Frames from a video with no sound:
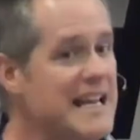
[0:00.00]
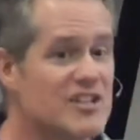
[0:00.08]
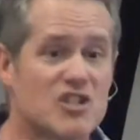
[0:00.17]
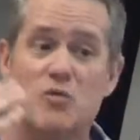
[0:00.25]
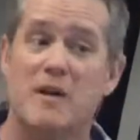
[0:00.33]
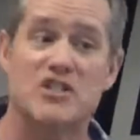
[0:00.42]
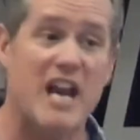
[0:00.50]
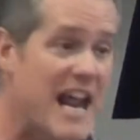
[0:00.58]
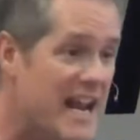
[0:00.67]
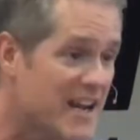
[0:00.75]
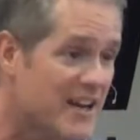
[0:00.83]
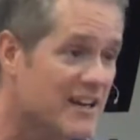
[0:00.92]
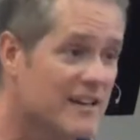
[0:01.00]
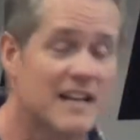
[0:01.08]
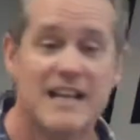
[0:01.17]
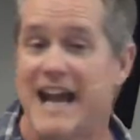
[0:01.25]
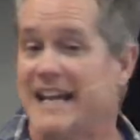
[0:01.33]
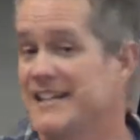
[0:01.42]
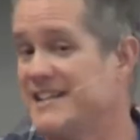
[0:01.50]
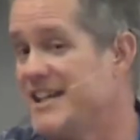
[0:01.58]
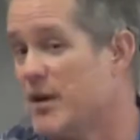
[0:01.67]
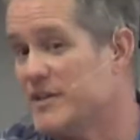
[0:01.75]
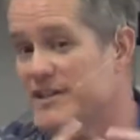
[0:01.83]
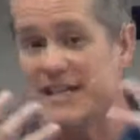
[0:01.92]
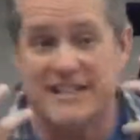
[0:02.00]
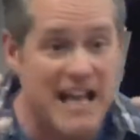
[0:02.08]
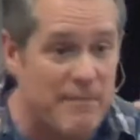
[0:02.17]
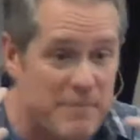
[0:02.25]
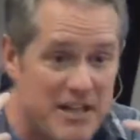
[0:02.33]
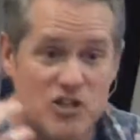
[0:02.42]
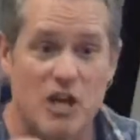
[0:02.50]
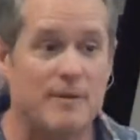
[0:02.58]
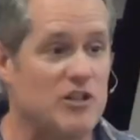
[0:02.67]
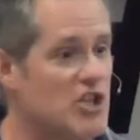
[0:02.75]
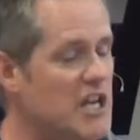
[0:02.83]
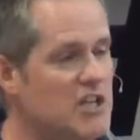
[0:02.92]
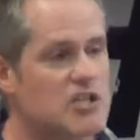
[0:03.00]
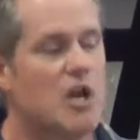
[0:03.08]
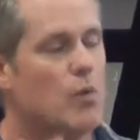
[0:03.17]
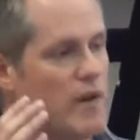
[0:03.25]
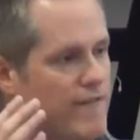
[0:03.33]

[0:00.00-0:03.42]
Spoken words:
He has so much hair, and he's got big chubby cheeks.